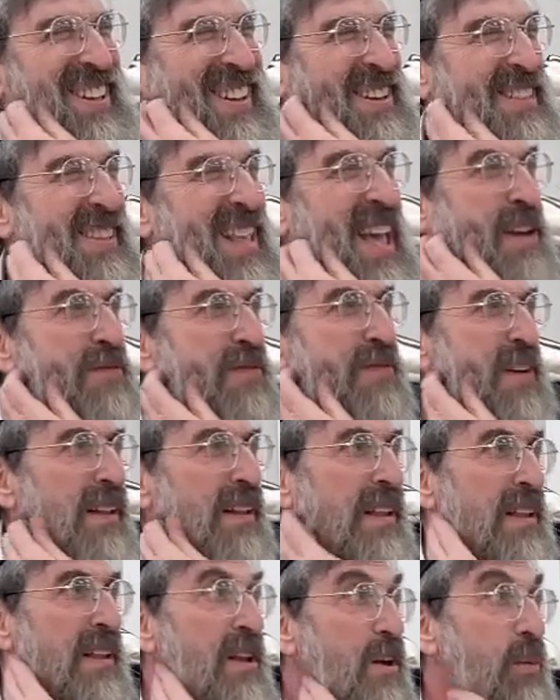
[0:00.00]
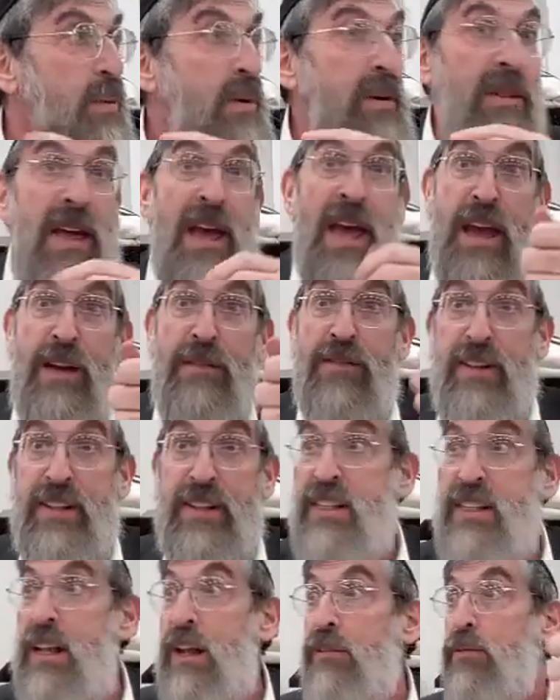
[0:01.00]
a, a nafil, where the aver
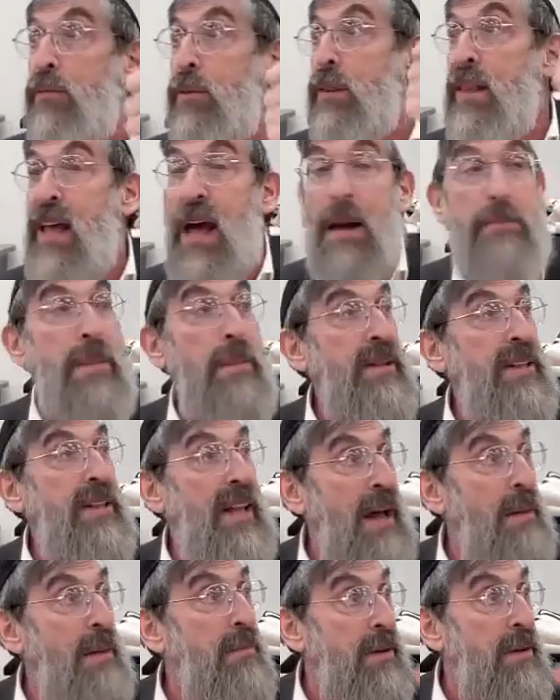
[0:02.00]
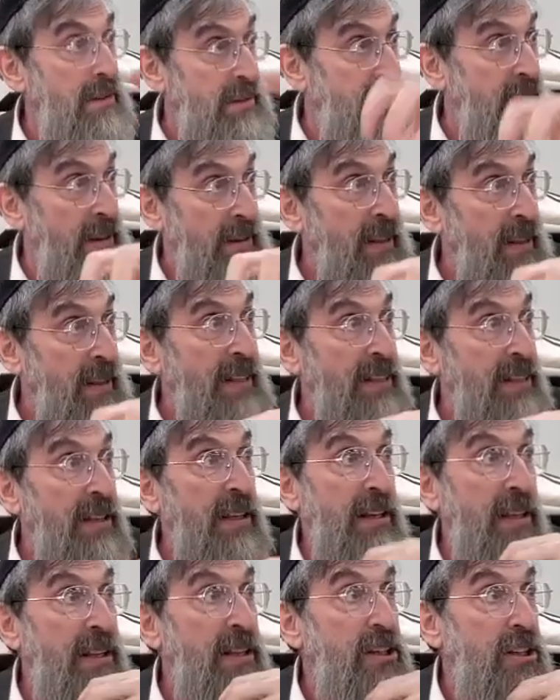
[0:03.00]
itself would not be matama, that's the
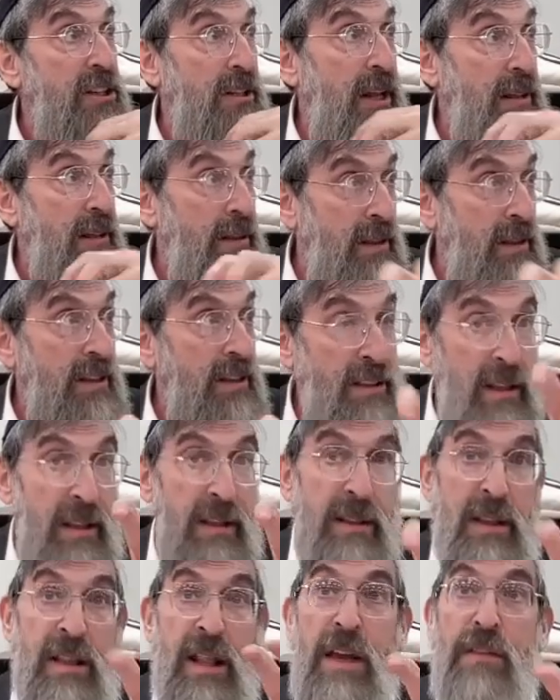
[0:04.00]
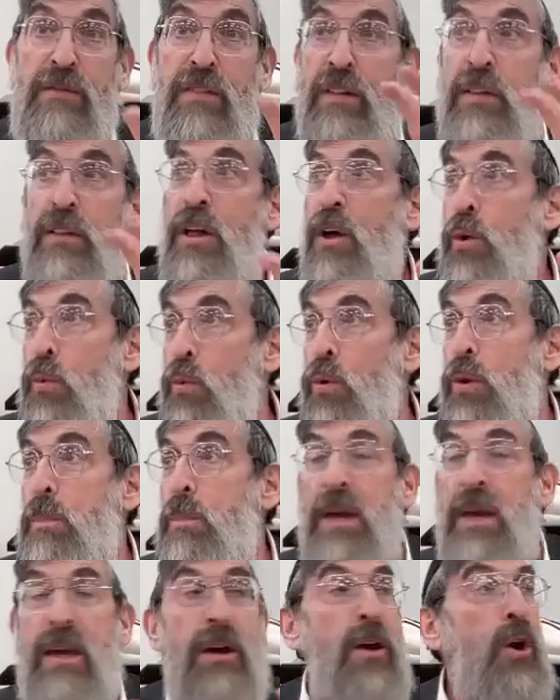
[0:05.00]
chiddush that the, the nafel would
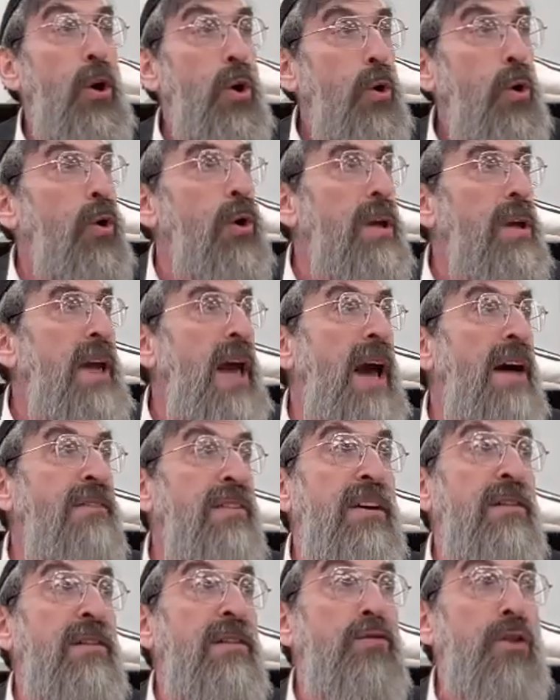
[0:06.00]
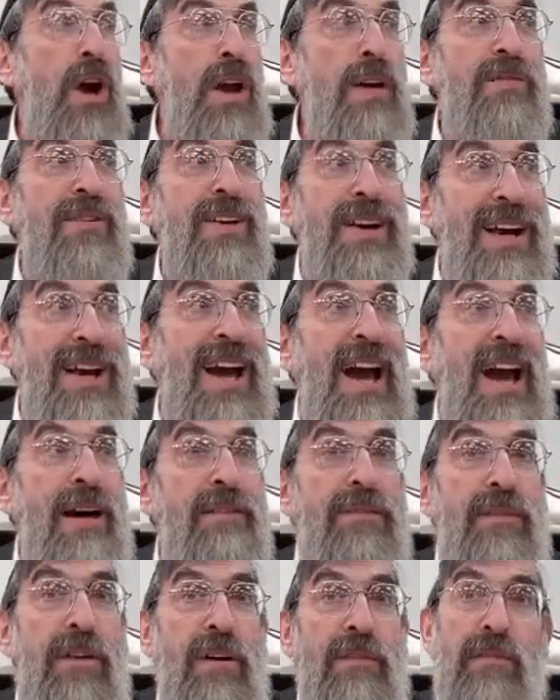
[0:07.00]
be, or you have a roiva
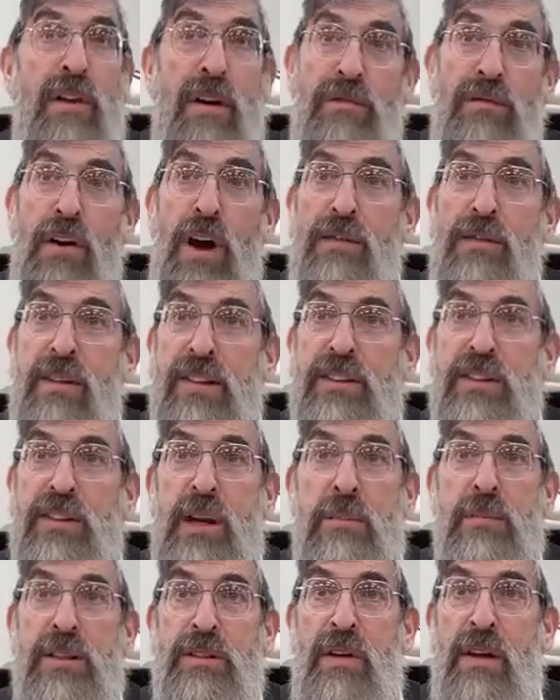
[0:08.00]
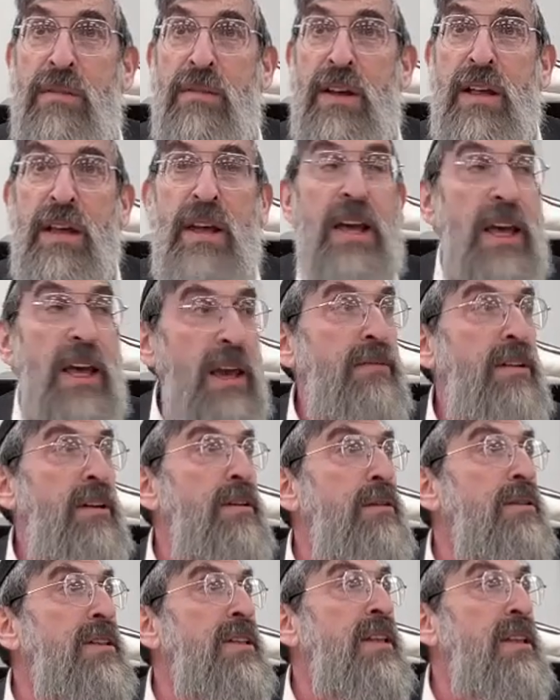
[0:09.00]
kav, a roiva tzamas roiva, even
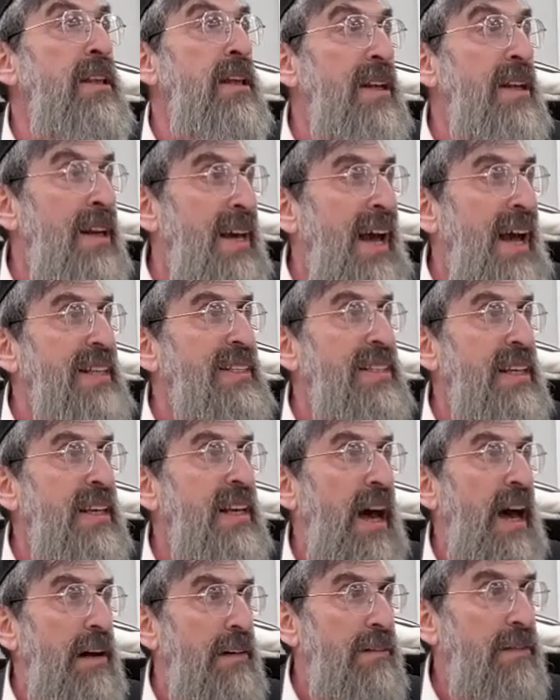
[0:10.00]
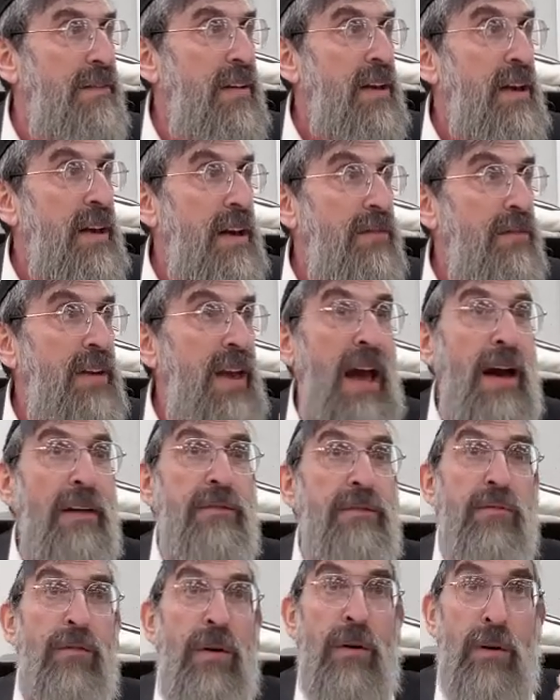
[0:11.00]
though usually you need a chatzi kav, if you
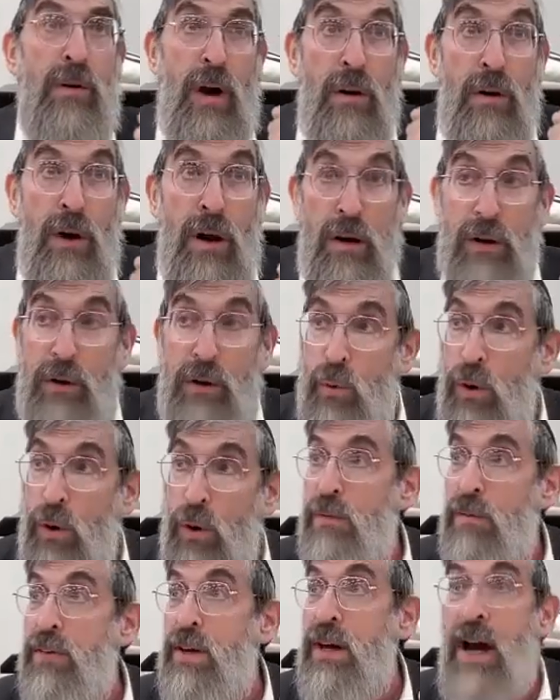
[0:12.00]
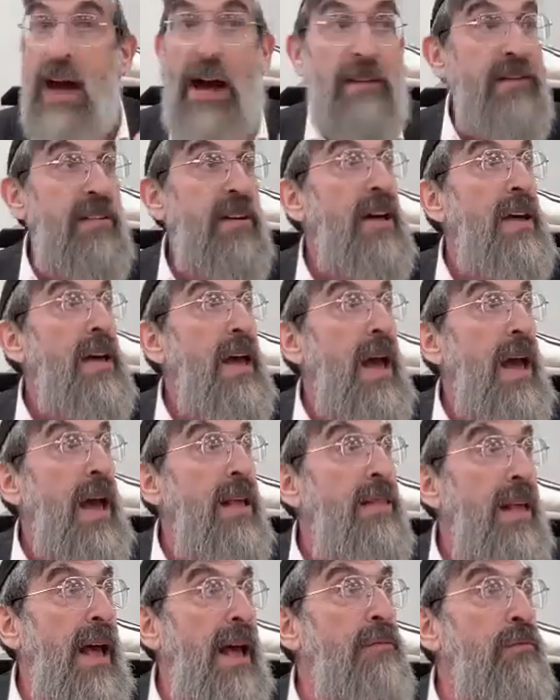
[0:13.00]
have a, a, quarter of a kav,
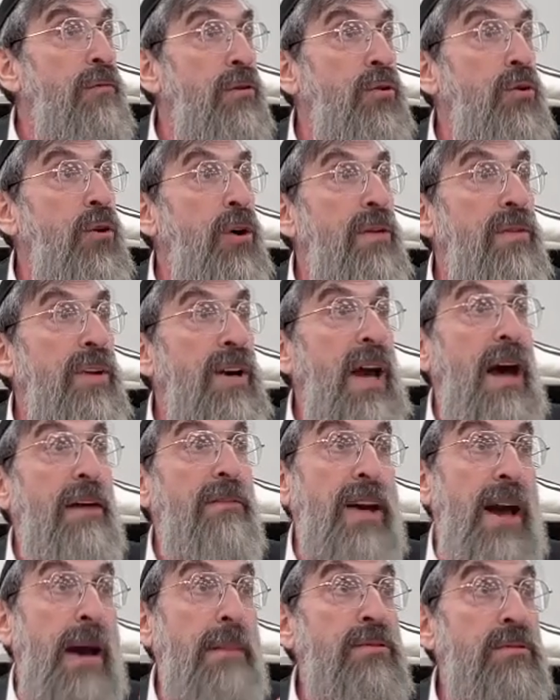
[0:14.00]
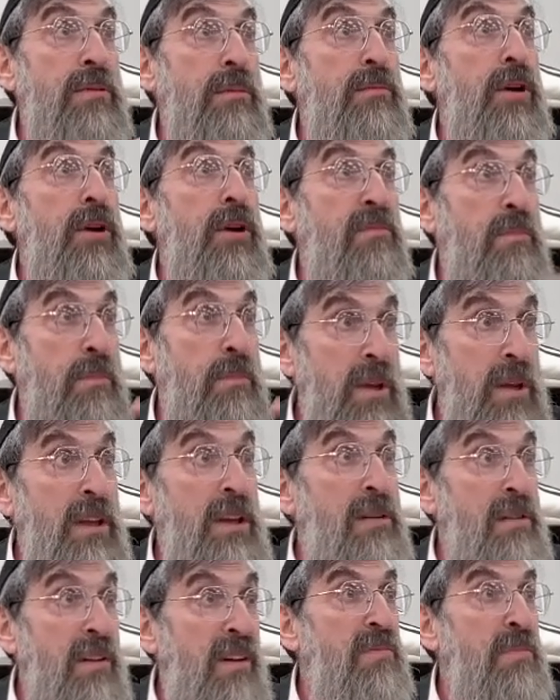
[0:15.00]
and that quarter of a kav comes from roiv
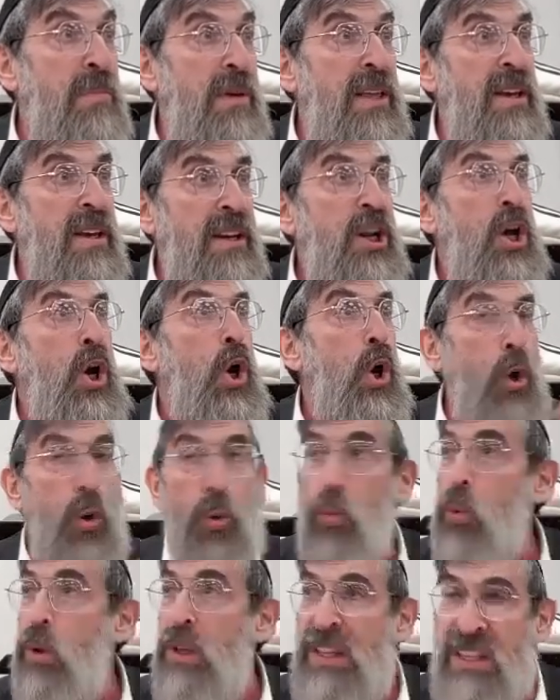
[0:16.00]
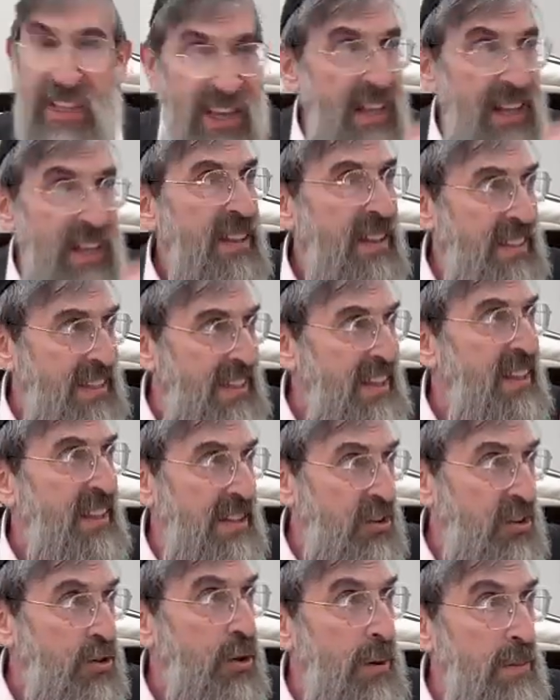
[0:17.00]
binyan or roiv minyan, we'll get to see
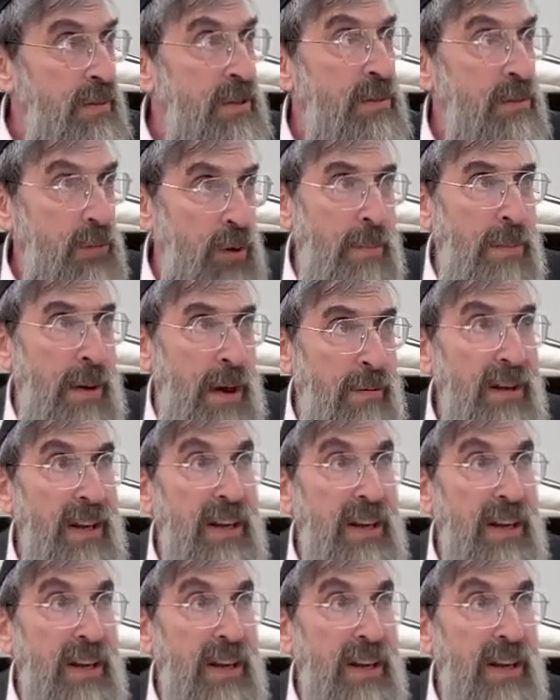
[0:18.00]
these terms more by